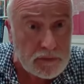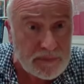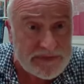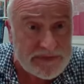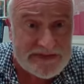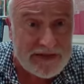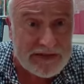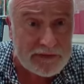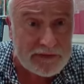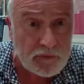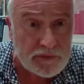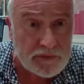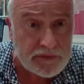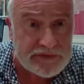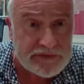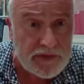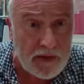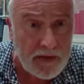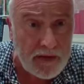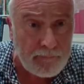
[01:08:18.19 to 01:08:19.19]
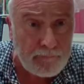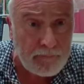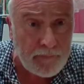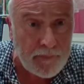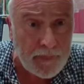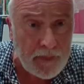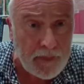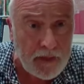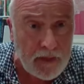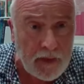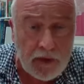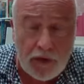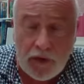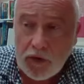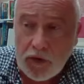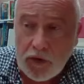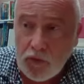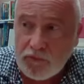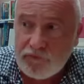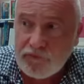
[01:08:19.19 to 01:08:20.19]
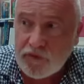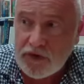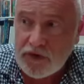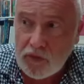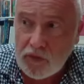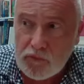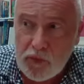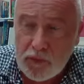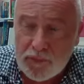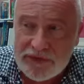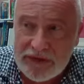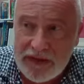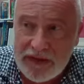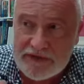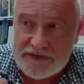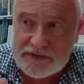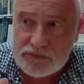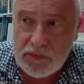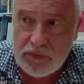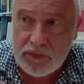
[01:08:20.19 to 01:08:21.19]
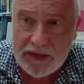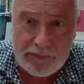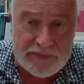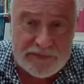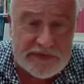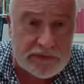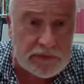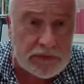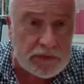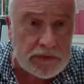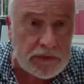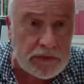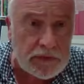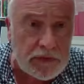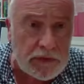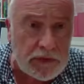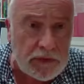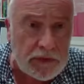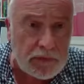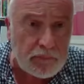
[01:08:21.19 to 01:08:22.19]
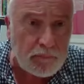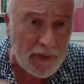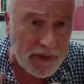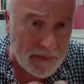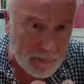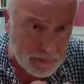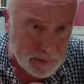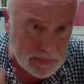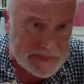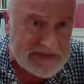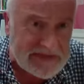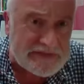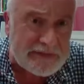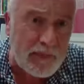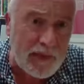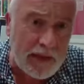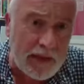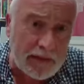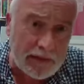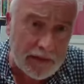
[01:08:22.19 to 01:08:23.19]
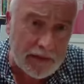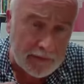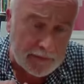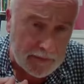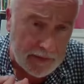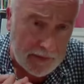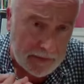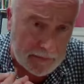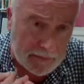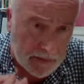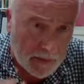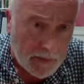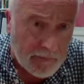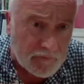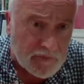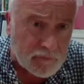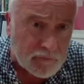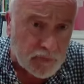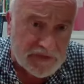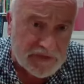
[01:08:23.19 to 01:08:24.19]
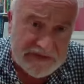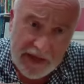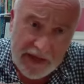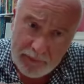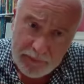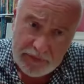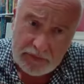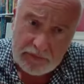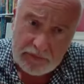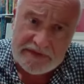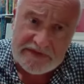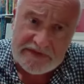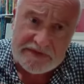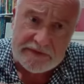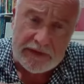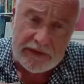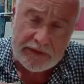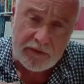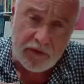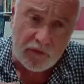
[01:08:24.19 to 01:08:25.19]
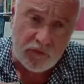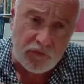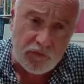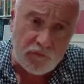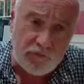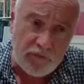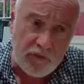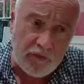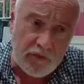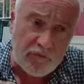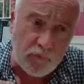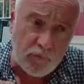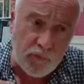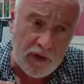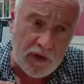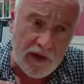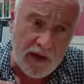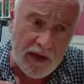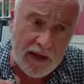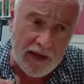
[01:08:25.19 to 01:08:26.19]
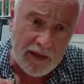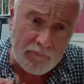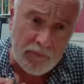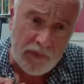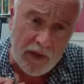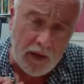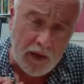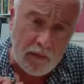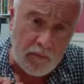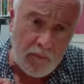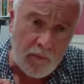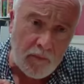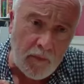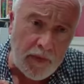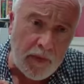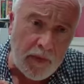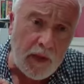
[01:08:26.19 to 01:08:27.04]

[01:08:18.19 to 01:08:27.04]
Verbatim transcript: We see it all the time. You know, if a young woman gets raped, by a policeman in, in London, which happened recently, not too far from where I am now.